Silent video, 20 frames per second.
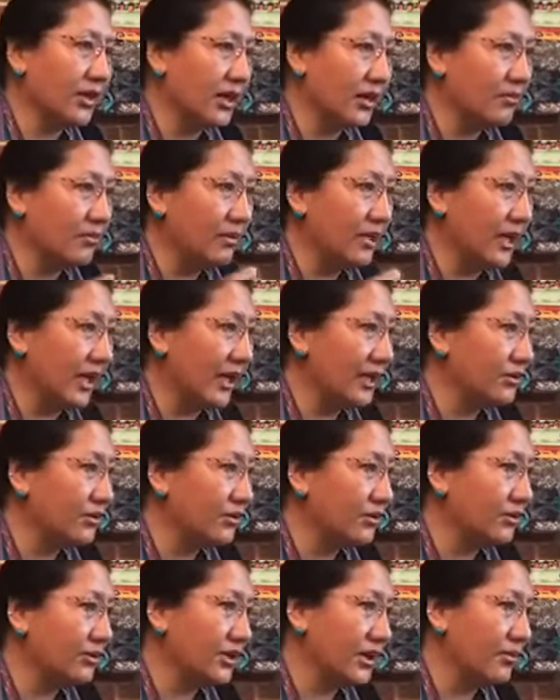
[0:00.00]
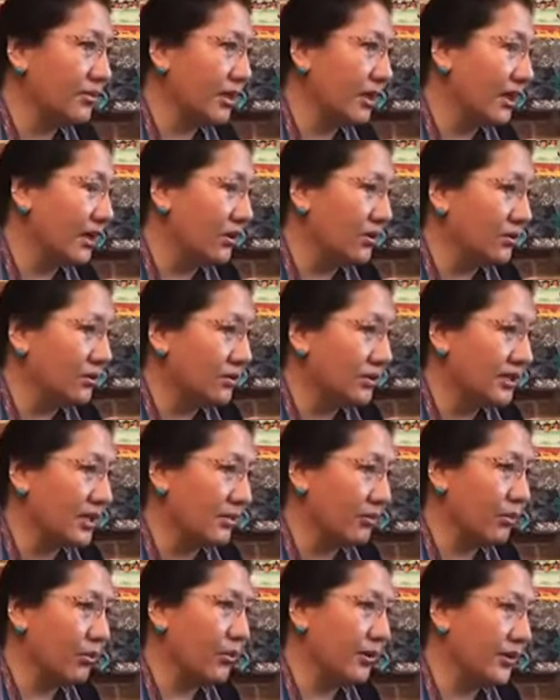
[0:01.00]
come later somehow,
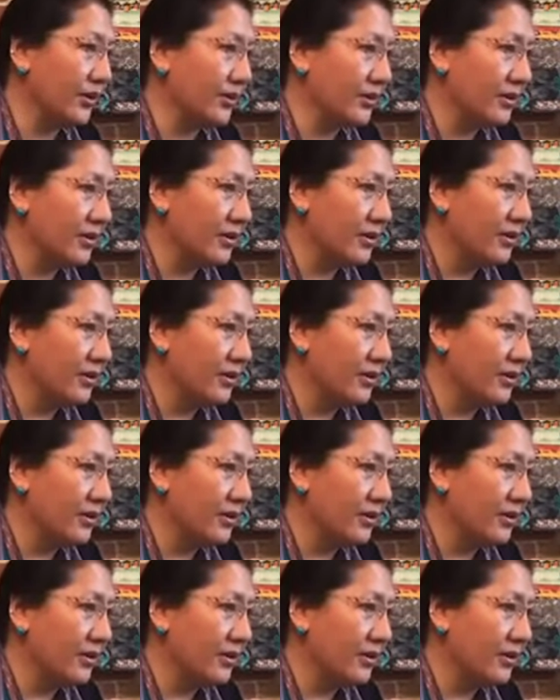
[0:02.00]
somewhere,